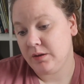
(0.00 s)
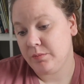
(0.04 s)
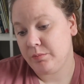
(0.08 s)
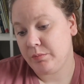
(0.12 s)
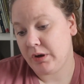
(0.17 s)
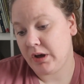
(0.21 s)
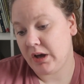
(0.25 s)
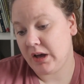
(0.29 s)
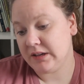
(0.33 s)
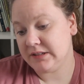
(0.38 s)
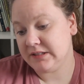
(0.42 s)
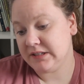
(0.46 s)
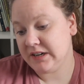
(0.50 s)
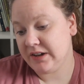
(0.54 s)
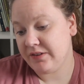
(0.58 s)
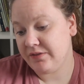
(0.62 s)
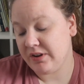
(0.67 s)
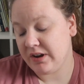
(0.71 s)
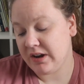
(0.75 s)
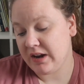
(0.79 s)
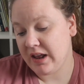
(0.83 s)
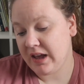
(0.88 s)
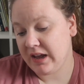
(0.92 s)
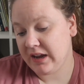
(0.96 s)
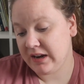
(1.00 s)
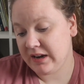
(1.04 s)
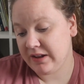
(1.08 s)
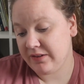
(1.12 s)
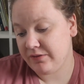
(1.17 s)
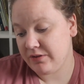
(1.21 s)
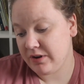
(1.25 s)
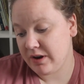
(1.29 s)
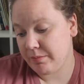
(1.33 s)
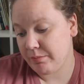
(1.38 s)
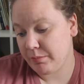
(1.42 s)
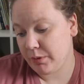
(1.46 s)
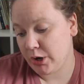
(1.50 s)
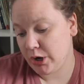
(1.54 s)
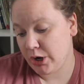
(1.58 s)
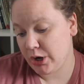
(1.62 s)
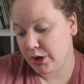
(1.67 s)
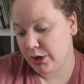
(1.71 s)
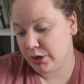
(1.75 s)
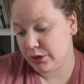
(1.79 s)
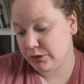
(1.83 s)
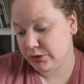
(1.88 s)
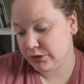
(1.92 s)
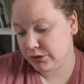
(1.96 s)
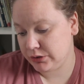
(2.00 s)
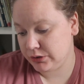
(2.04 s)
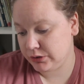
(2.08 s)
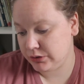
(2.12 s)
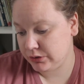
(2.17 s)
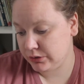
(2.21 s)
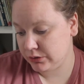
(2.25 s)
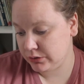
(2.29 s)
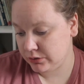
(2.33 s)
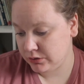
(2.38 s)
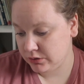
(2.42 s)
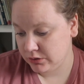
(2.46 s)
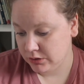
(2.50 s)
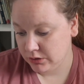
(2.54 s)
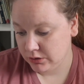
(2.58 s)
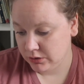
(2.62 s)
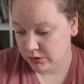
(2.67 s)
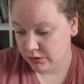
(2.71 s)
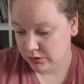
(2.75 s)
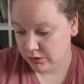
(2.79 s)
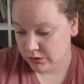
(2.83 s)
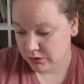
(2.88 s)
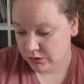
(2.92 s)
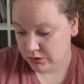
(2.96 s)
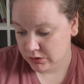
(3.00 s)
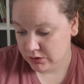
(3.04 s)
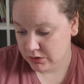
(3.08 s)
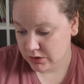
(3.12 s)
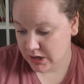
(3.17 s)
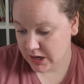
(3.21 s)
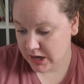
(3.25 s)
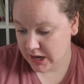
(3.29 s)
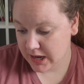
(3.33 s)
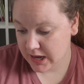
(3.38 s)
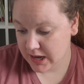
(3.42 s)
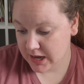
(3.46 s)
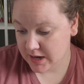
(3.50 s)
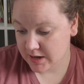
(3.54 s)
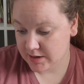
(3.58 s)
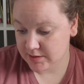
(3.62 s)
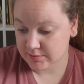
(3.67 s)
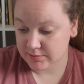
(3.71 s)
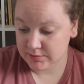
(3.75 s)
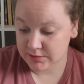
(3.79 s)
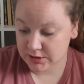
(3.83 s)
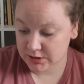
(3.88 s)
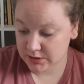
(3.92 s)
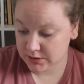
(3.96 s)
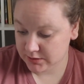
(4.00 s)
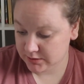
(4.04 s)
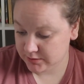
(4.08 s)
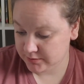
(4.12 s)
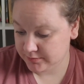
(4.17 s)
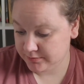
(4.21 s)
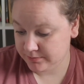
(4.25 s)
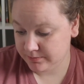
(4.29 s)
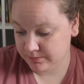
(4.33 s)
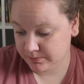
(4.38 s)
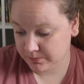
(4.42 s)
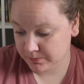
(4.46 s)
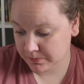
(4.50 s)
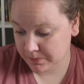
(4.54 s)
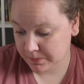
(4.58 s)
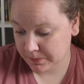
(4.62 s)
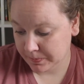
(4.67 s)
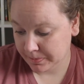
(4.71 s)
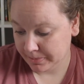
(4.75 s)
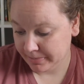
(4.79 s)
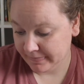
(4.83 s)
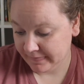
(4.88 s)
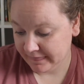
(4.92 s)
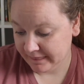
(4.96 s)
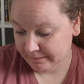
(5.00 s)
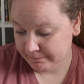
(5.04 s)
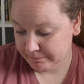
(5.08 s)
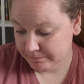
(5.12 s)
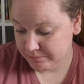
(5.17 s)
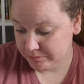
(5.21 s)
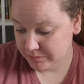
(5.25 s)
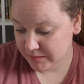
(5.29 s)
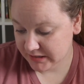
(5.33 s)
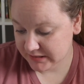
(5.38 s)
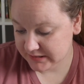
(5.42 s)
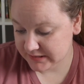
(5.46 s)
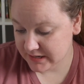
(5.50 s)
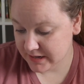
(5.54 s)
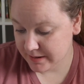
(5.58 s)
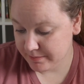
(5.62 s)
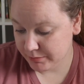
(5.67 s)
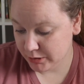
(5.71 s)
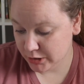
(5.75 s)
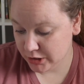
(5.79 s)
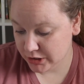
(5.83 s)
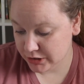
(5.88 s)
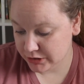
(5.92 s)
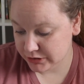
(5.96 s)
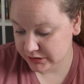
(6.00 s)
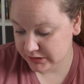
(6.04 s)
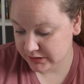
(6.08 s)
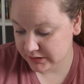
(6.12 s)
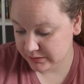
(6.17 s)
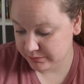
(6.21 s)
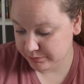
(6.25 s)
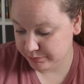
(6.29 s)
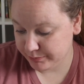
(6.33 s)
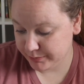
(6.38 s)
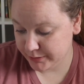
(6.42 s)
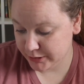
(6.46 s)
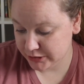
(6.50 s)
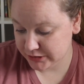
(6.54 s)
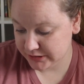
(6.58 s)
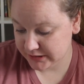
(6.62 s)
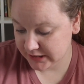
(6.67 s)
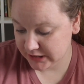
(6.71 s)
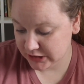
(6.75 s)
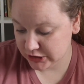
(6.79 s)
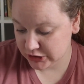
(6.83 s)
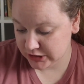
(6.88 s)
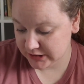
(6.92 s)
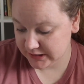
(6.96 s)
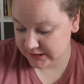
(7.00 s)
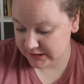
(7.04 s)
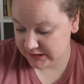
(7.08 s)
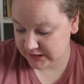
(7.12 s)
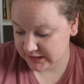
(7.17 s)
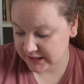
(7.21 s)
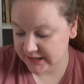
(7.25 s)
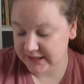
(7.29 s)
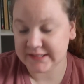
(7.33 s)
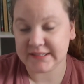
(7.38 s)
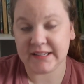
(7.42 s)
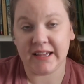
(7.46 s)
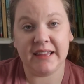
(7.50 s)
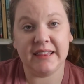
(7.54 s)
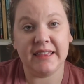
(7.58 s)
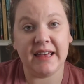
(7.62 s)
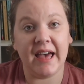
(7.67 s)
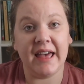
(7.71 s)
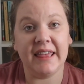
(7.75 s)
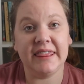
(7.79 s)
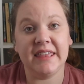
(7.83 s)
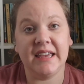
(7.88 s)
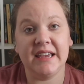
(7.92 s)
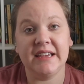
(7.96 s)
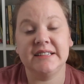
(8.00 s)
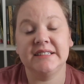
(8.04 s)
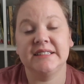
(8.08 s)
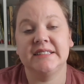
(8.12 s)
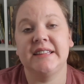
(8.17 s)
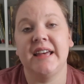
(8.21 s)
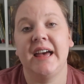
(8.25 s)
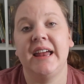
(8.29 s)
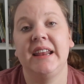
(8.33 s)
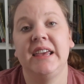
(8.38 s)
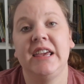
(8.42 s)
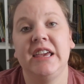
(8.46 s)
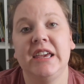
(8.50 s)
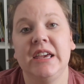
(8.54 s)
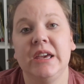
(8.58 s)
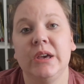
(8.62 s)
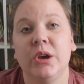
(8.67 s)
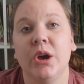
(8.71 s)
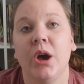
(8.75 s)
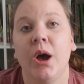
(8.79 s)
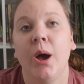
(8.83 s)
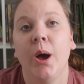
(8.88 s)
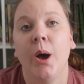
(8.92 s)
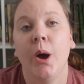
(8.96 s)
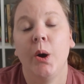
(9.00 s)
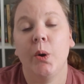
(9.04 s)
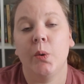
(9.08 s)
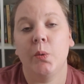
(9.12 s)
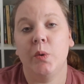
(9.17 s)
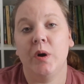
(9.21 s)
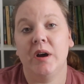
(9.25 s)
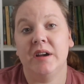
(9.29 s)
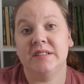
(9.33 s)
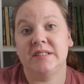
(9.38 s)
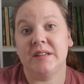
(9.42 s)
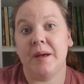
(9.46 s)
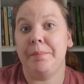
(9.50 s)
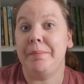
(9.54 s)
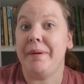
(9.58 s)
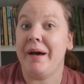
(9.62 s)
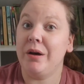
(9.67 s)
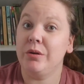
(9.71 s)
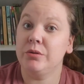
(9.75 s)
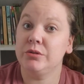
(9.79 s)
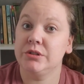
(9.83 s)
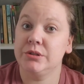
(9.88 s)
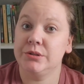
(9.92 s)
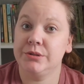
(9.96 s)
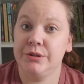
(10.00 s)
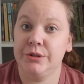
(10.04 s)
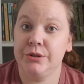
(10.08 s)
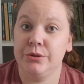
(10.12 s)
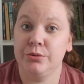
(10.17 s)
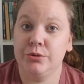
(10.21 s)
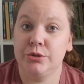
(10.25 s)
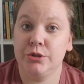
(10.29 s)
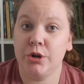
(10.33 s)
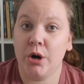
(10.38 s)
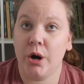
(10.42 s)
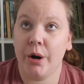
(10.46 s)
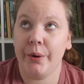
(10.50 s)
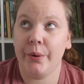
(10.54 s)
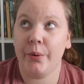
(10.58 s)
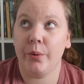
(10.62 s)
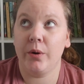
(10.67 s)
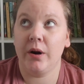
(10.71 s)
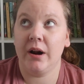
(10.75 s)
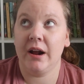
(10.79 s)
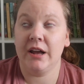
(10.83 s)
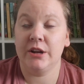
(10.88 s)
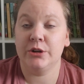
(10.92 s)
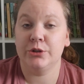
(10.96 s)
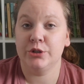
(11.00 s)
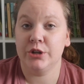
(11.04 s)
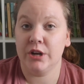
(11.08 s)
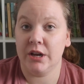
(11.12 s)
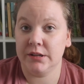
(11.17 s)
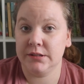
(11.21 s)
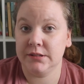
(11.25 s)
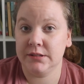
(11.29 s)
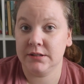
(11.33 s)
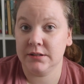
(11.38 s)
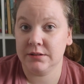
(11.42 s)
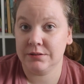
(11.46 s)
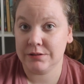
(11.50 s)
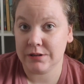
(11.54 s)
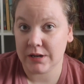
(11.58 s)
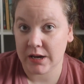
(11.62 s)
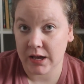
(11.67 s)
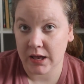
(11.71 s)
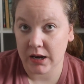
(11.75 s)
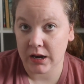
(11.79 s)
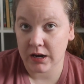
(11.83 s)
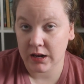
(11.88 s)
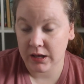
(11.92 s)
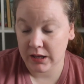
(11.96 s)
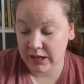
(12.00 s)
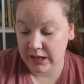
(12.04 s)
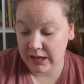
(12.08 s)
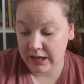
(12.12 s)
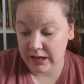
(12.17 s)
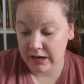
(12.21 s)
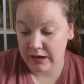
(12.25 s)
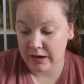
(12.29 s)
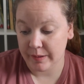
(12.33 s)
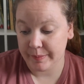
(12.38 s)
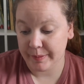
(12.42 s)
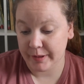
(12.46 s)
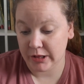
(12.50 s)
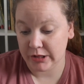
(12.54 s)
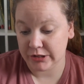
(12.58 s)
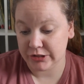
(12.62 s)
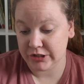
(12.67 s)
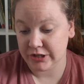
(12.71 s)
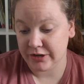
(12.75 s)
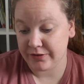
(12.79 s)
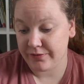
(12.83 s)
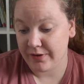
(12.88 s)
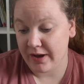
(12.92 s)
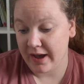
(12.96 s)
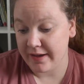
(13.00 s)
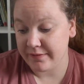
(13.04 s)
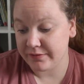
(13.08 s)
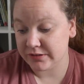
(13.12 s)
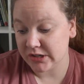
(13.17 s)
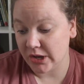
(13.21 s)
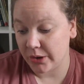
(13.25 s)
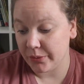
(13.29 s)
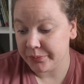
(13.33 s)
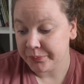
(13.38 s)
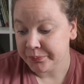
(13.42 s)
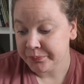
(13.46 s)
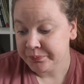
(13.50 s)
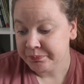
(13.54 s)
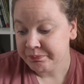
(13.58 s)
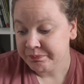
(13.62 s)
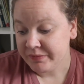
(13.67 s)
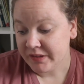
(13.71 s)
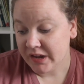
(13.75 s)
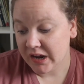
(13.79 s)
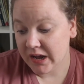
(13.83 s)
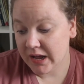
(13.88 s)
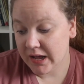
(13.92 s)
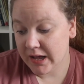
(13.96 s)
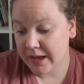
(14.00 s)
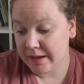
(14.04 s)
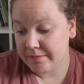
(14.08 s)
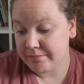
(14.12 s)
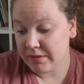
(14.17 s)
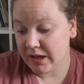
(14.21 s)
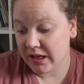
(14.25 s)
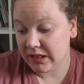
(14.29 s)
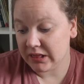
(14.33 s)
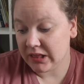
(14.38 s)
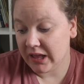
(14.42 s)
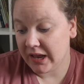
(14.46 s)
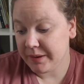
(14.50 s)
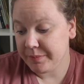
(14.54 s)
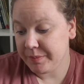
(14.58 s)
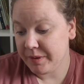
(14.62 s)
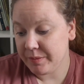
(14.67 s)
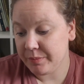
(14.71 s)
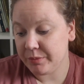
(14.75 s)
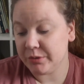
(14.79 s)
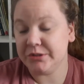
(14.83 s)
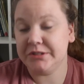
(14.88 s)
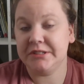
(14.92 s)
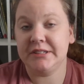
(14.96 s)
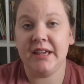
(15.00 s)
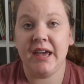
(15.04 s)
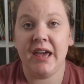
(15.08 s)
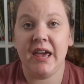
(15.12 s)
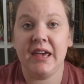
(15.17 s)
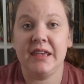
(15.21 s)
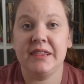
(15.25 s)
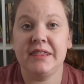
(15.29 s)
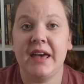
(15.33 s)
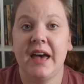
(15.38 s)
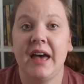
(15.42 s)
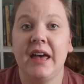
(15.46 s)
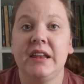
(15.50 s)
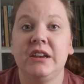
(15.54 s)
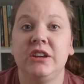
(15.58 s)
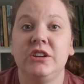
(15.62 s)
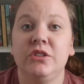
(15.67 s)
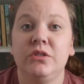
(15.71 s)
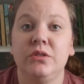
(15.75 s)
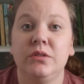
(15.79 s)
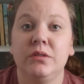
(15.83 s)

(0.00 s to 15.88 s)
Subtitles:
positive and negative numbers, and mixed numbers, percentages, things like that, things that he was about to start or had just done in Apologia 5. So a lot of people say that